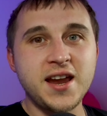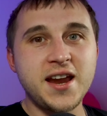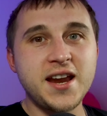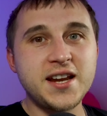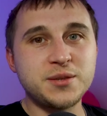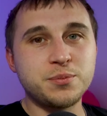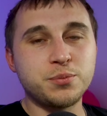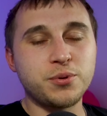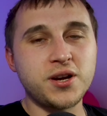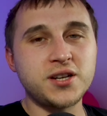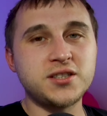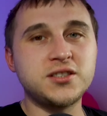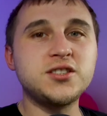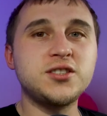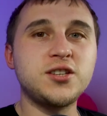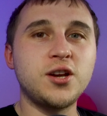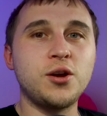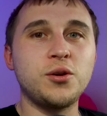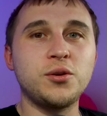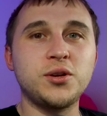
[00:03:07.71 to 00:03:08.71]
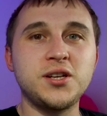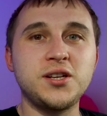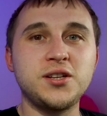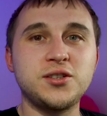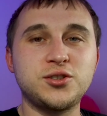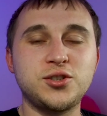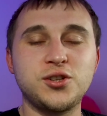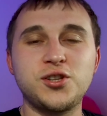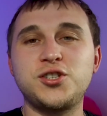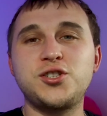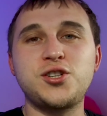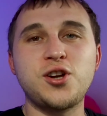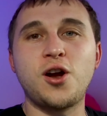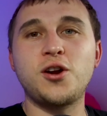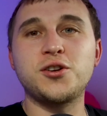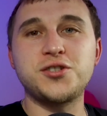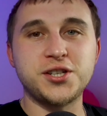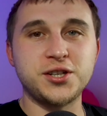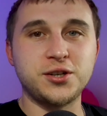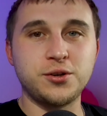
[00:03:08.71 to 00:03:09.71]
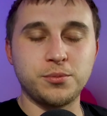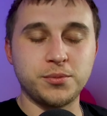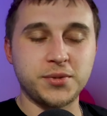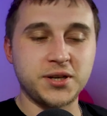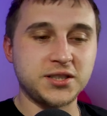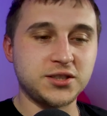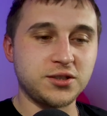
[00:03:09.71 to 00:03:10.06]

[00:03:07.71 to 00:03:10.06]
It's priceless not only to the charging company,